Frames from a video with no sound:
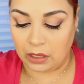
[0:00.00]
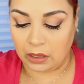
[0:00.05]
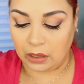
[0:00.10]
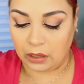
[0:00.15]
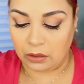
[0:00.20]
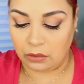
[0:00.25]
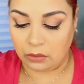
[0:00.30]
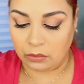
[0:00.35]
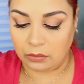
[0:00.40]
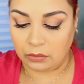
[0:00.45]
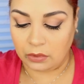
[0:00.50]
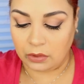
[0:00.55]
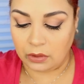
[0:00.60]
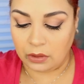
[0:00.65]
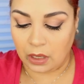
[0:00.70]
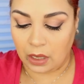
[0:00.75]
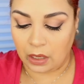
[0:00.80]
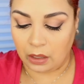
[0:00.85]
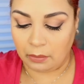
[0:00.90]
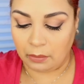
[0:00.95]
a little
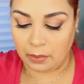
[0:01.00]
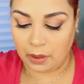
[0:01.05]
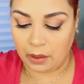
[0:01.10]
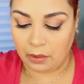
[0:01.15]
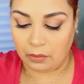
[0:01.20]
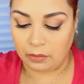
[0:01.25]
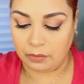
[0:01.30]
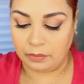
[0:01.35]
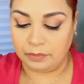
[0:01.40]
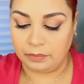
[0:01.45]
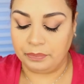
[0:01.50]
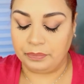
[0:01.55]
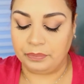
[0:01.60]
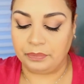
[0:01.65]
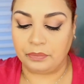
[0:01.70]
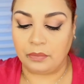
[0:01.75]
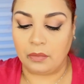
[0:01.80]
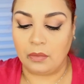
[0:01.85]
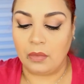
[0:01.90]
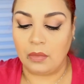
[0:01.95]
dollop out.
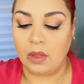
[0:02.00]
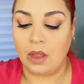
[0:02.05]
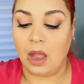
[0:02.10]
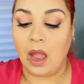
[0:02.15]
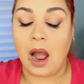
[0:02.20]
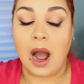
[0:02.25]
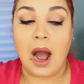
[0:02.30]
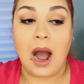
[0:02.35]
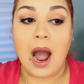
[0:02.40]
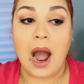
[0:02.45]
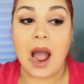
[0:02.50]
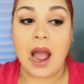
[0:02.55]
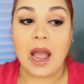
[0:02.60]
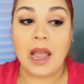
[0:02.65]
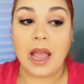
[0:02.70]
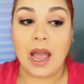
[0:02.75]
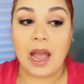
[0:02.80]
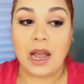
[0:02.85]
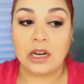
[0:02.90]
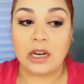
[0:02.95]

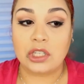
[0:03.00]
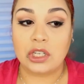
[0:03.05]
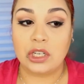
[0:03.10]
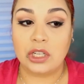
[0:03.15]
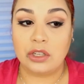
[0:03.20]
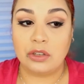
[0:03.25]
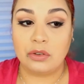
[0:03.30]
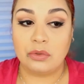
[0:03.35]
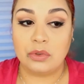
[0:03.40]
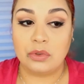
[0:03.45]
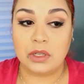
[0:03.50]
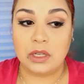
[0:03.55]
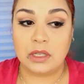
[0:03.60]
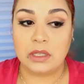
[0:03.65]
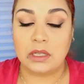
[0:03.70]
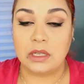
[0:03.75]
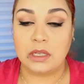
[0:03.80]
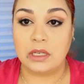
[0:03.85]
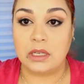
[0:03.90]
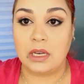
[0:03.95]
I actually used
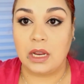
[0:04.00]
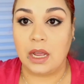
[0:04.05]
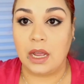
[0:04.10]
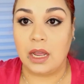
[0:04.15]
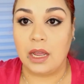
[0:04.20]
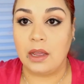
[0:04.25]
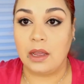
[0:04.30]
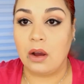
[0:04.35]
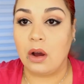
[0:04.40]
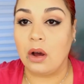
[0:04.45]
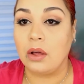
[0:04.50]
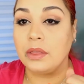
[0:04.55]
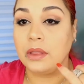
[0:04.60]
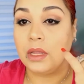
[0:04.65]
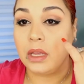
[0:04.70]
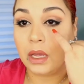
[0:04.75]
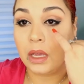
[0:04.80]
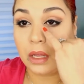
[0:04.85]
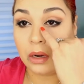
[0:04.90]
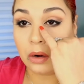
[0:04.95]
it today on
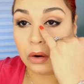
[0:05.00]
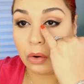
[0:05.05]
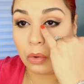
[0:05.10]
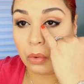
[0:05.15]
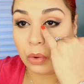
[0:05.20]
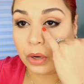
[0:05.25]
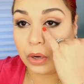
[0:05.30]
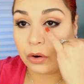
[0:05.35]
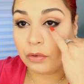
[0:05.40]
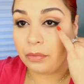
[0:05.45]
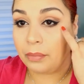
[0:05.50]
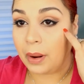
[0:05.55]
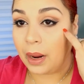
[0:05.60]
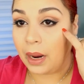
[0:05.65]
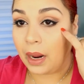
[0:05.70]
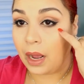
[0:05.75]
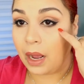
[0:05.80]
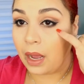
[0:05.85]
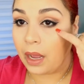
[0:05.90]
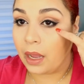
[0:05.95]
the inner corner of my
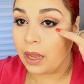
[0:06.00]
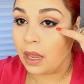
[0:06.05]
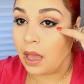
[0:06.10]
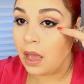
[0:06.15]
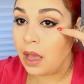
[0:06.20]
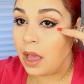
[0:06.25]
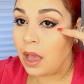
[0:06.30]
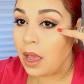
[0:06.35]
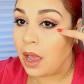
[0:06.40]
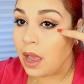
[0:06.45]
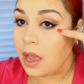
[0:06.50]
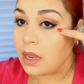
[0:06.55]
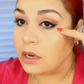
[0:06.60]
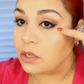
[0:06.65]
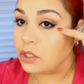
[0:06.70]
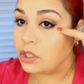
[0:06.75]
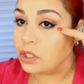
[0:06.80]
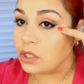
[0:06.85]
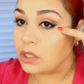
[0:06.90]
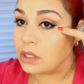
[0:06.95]
eye
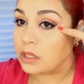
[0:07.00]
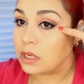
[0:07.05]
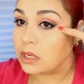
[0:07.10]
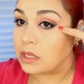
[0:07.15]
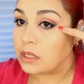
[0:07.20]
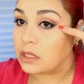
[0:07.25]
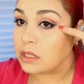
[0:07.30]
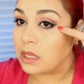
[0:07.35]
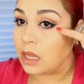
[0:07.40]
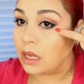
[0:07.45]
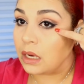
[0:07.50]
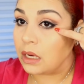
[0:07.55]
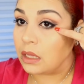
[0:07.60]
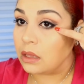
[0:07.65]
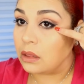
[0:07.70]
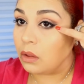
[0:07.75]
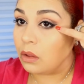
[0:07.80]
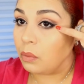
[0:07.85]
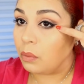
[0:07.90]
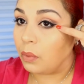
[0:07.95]
and just
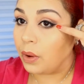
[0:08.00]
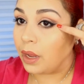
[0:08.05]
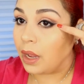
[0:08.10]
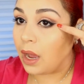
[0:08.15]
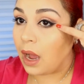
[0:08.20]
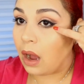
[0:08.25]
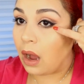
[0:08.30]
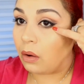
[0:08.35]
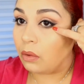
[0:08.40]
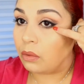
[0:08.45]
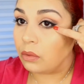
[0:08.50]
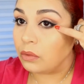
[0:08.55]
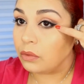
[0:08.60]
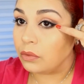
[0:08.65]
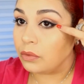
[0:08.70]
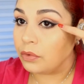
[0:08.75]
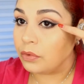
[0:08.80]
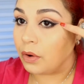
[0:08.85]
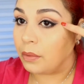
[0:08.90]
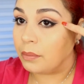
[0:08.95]
extended the wing out
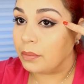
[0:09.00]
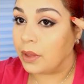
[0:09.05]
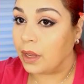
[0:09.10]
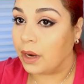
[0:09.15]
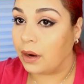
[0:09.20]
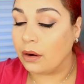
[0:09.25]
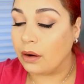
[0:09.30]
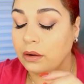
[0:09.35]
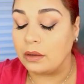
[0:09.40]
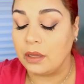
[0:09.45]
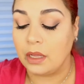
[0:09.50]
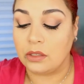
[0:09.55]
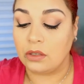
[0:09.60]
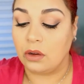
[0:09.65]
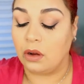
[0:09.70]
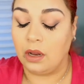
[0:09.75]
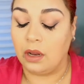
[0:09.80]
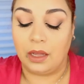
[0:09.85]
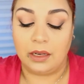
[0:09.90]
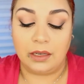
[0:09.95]
from there. That's
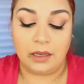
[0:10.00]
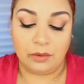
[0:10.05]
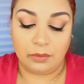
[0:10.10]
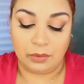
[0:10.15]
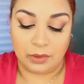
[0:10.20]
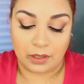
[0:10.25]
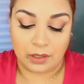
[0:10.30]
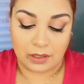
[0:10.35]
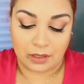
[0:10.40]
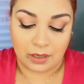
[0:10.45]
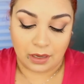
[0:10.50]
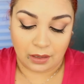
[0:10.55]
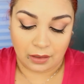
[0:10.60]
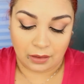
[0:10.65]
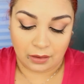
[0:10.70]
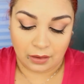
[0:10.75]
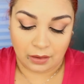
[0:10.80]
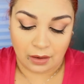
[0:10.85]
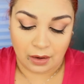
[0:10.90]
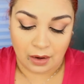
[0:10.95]
all I did with this
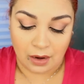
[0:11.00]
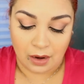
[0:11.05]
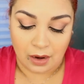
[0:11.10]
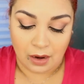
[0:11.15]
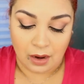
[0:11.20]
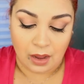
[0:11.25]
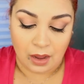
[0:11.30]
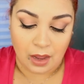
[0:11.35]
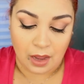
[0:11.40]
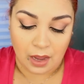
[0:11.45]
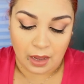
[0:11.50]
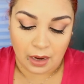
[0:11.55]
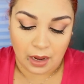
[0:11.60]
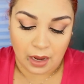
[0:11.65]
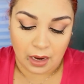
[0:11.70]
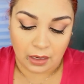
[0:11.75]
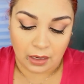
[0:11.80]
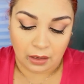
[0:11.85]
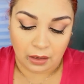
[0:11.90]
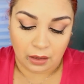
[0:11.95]
color, and
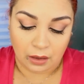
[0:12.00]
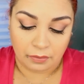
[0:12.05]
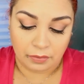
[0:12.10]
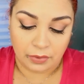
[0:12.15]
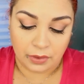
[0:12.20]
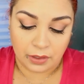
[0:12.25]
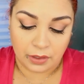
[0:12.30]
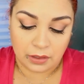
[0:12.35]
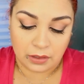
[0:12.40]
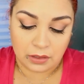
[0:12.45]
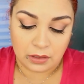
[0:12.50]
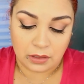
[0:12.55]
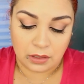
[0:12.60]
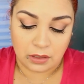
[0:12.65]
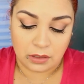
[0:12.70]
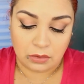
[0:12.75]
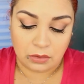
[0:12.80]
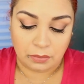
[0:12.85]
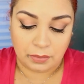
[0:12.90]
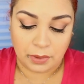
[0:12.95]
I love this.
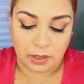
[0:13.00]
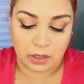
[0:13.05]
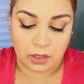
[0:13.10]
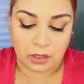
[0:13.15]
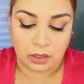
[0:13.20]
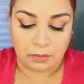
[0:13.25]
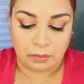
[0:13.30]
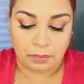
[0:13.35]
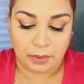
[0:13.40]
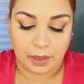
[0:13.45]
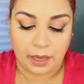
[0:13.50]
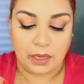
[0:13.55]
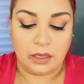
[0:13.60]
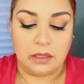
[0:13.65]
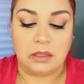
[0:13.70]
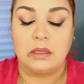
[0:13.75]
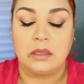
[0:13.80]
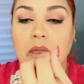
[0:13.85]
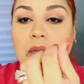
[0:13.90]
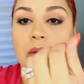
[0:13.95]
This will be a good
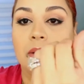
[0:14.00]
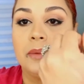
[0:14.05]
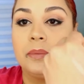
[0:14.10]
base.